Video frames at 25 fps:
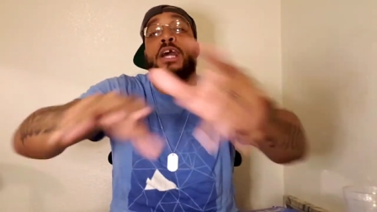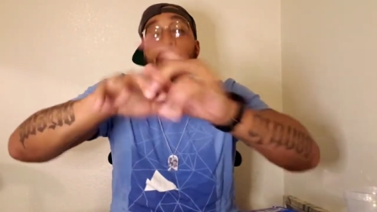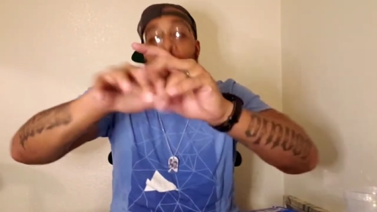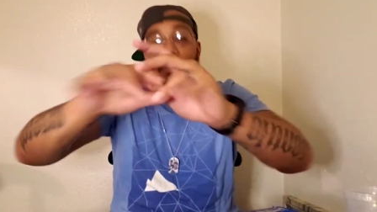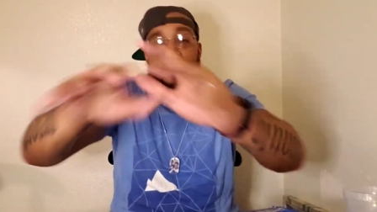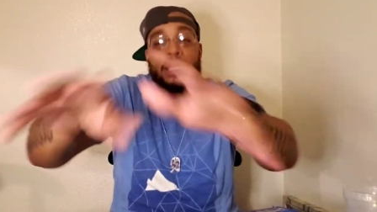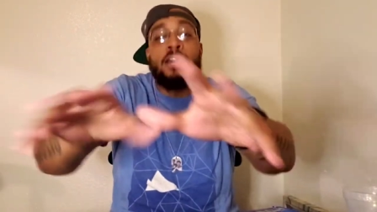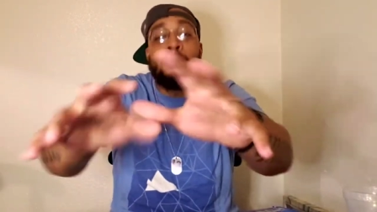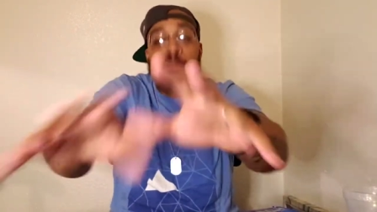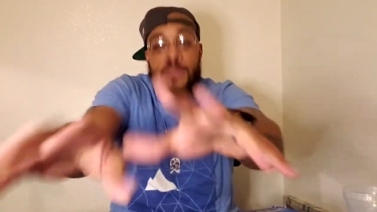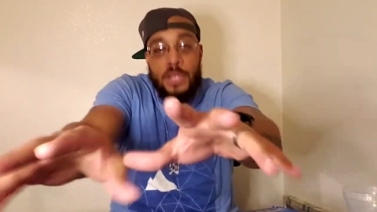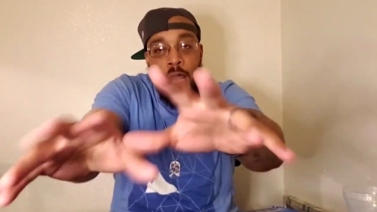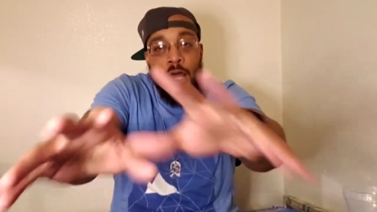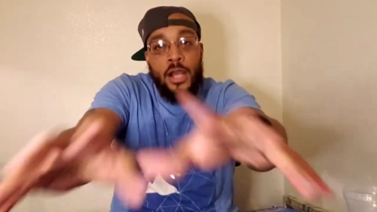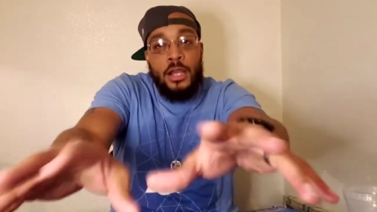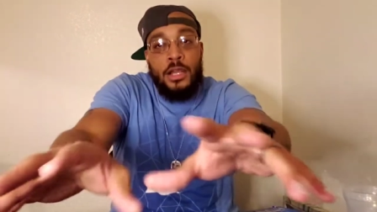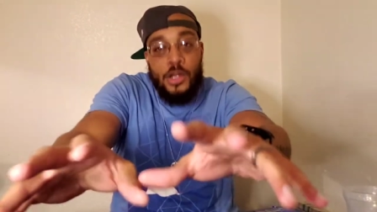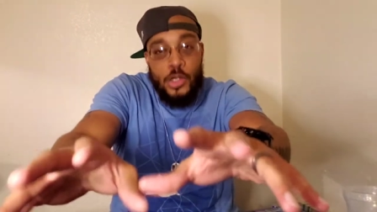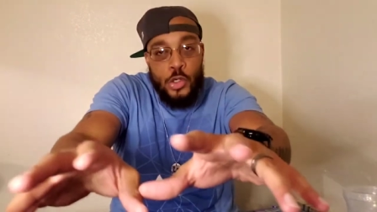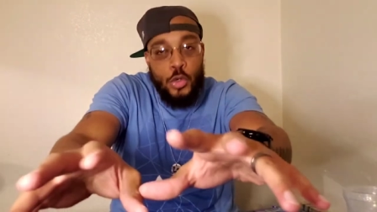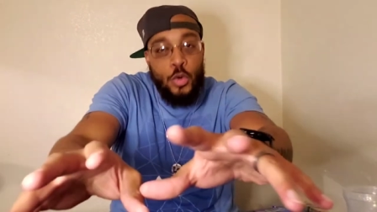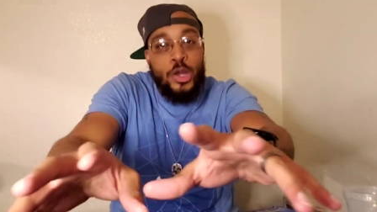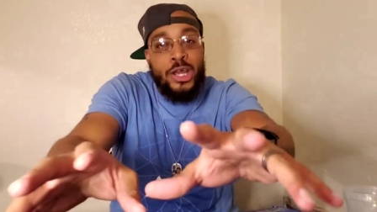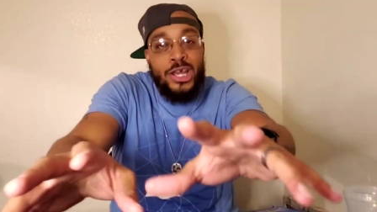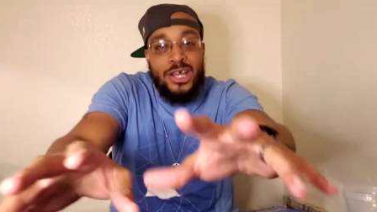Give y'all a
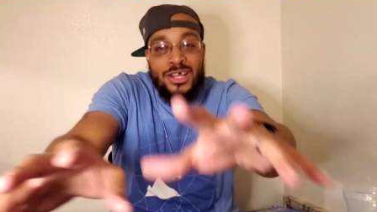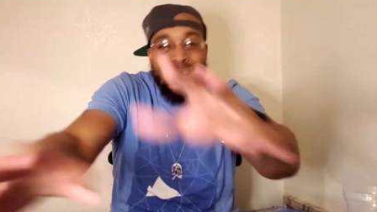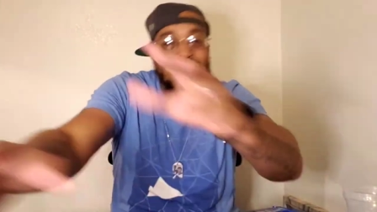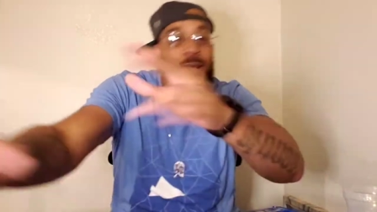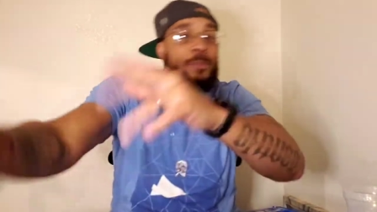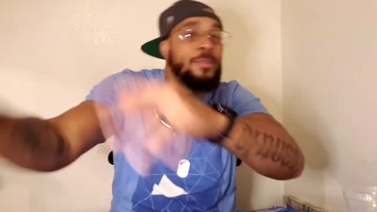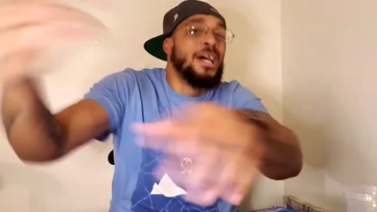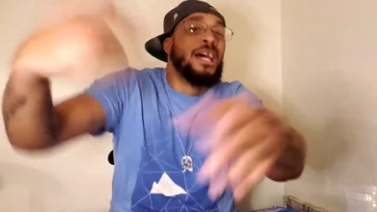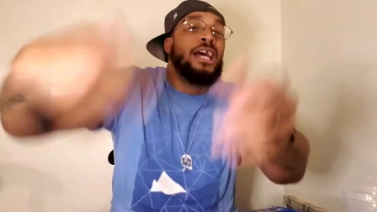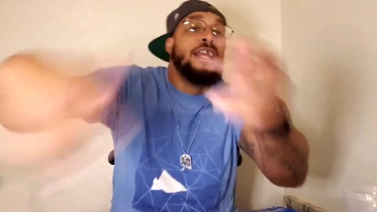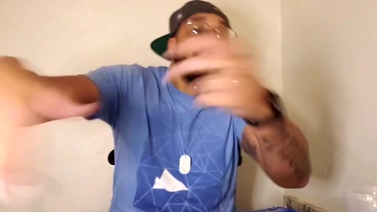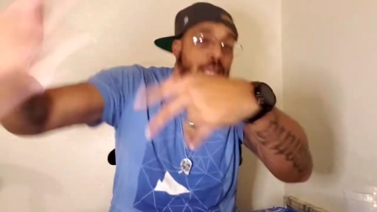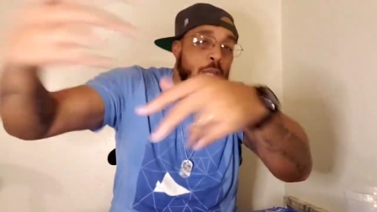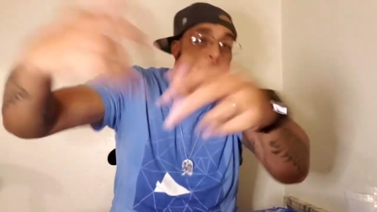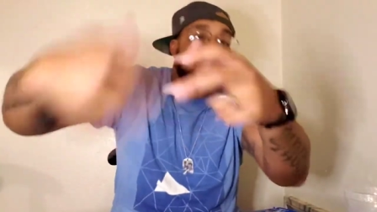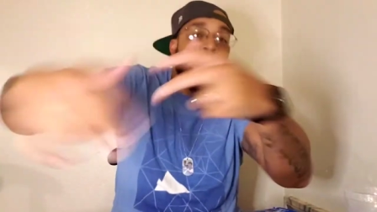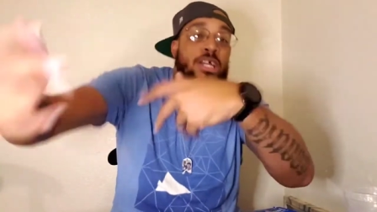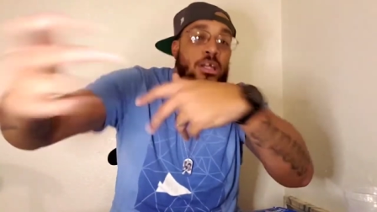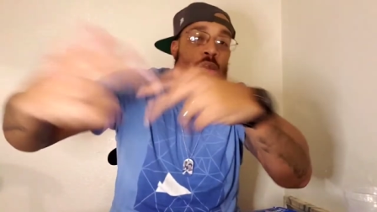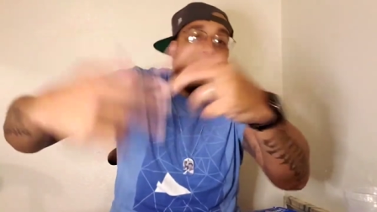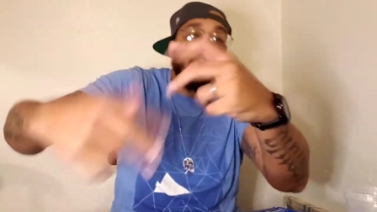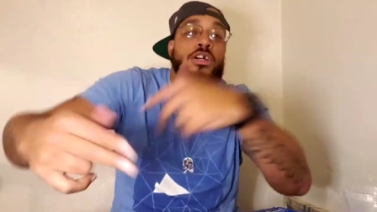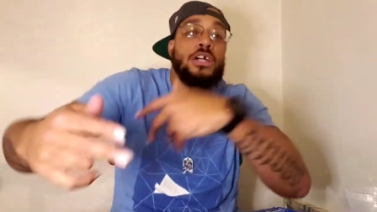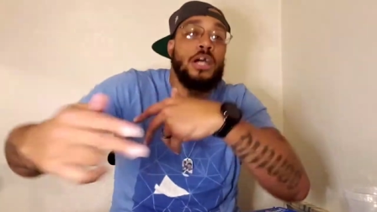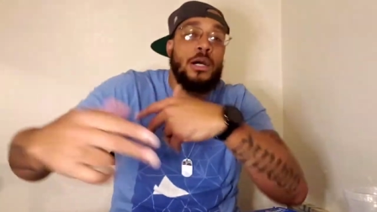little quick clip, then we
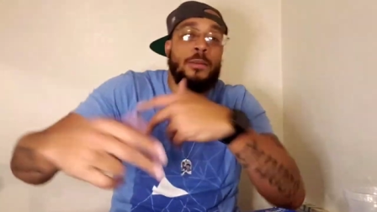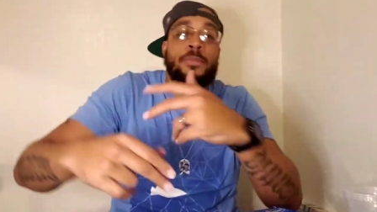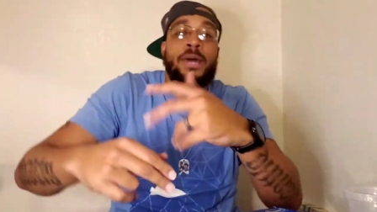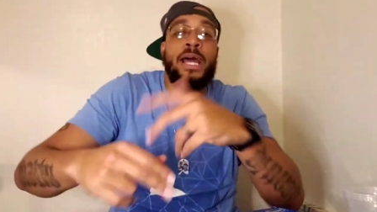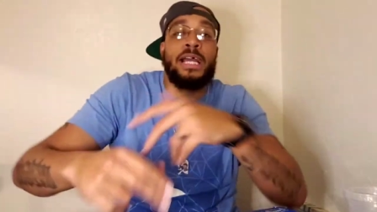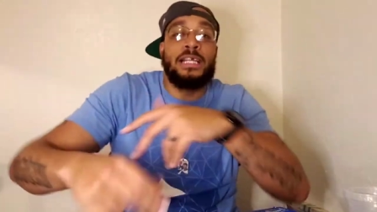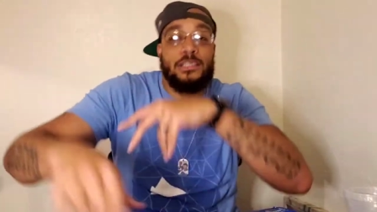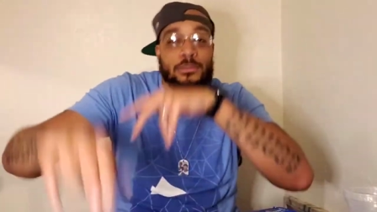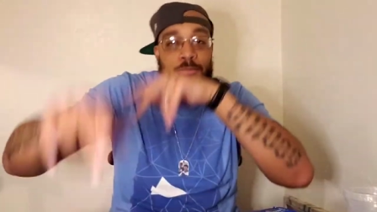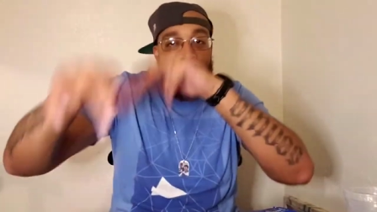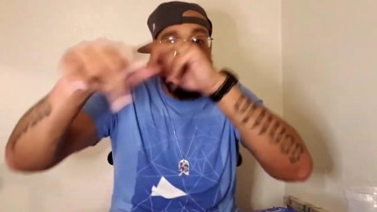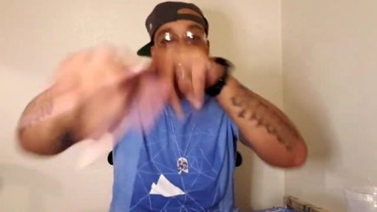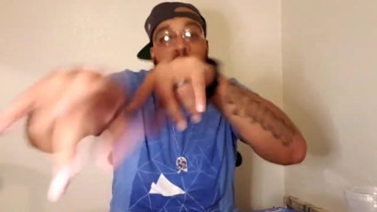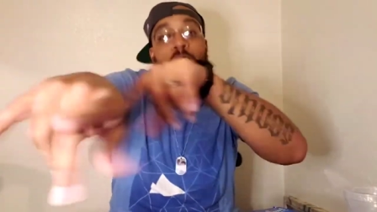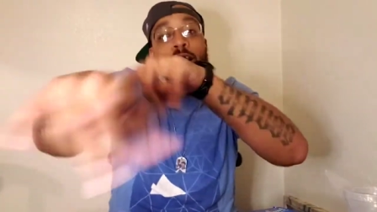gonna come back to me.